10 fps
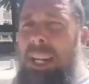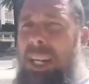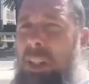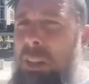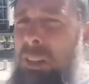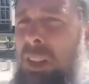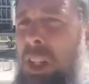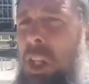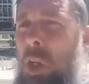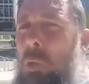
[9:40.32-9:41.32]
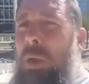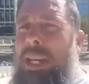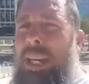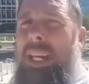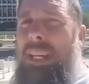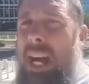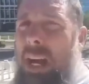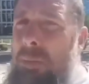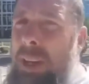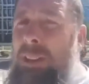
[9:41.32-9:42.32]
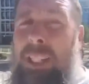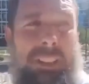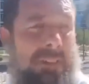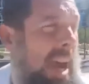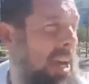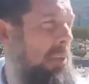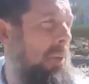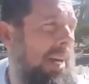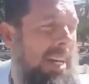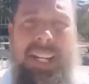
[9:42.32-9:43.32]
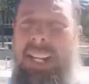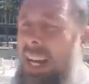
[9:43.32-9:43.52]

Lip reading: Engel, we need this evaluated